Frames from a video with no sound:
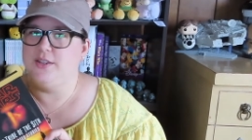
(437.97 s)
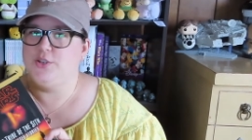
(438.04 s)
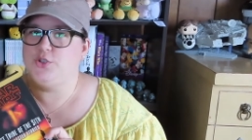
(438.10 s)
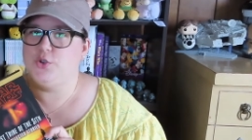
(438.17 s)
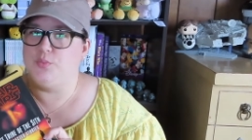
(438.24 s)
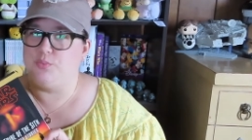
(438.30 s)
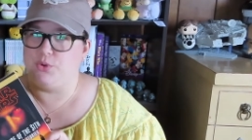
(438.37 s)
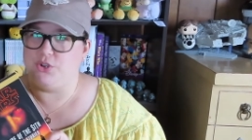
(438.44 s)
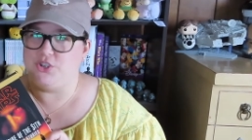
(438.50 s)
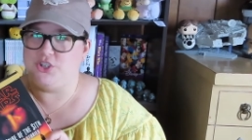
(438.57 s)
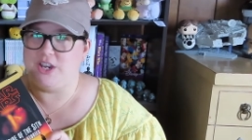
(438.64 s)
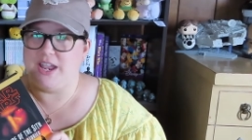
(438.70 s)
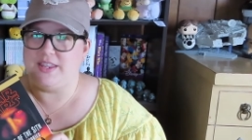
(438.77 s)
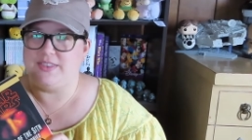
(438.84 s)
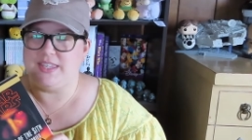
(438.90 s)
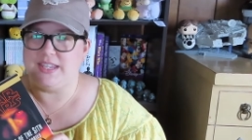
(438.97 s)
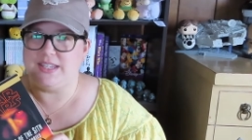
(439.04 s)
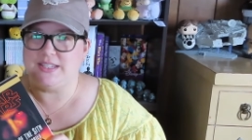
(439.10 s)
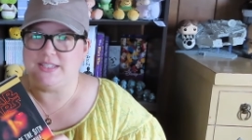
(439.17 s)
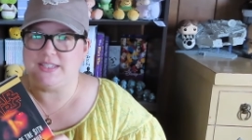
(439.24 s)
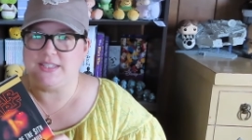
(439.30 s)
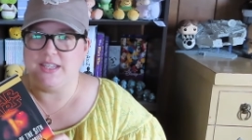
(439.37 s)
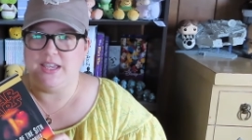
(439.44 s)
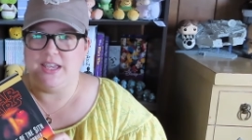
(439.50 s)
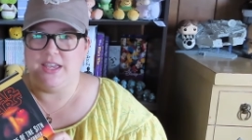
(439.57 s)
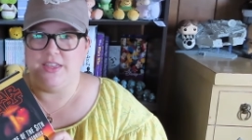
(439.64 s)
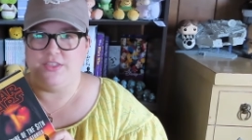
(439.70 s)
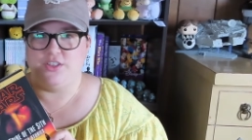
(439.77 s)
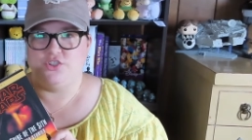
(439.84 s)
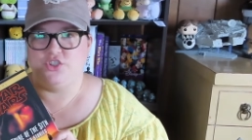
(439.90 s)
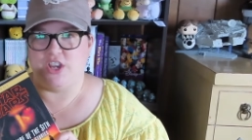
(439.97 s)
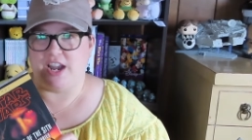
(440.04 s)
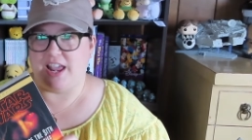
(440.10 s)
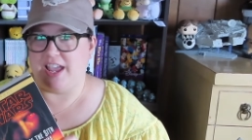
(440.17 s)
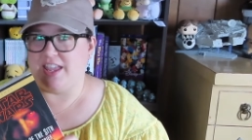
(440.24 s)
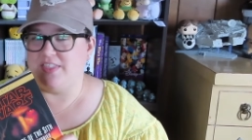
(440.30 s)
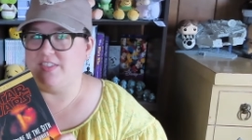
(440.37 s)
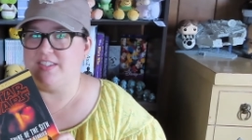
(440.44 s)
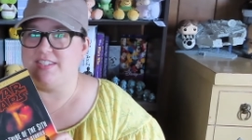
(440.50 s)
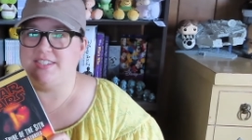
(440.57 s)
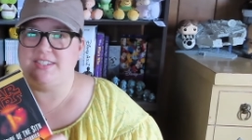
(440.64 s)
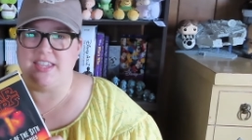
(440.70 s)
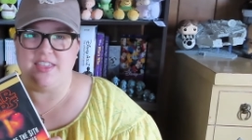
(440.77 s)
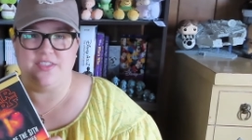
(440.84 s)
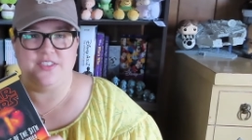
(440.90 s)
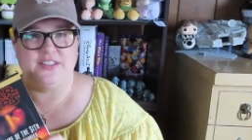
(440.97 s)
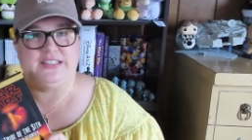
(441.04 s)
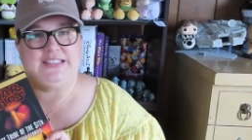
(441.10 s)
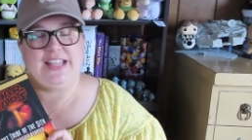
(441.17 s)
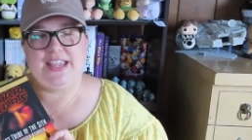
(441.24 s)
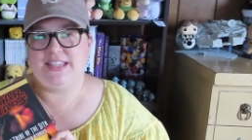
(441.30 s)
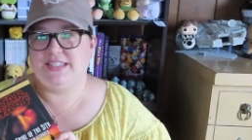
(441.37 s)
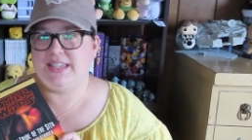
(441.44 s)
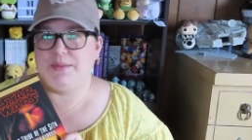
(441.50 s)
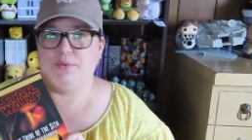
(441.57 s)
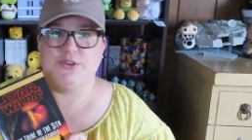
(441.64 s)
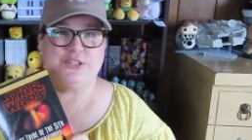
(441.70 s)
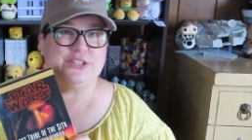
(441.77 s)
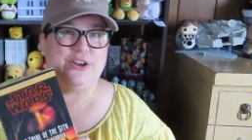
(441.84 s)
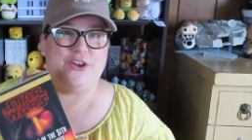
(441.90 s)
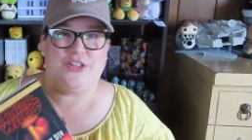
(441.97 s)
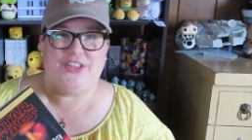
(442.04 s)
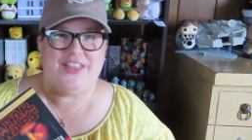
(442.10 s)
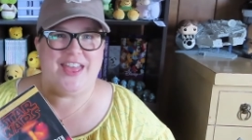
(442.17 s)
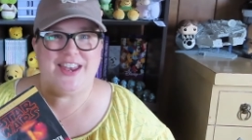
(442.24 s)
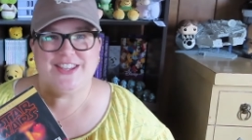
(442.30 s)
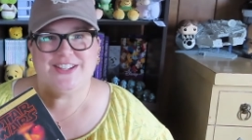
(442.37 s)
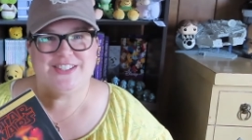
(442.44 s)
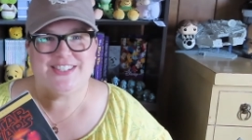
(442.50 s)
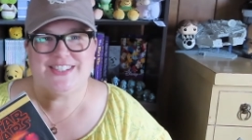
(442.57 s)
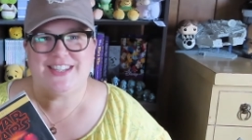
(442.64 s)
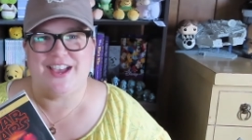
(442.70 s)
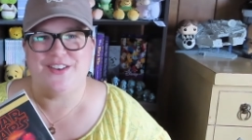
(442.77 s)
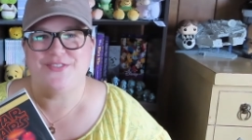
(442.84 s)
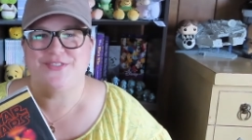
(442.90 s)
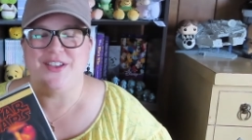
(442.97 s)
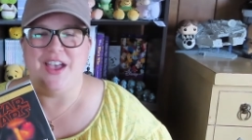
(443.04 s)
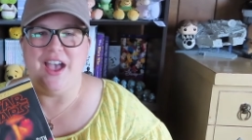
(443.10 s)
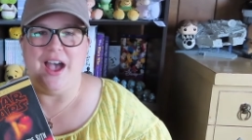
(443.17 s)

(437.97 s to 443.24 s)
to appreciate these. The Jedi and the Sith and lightsabers and all of that good stuff.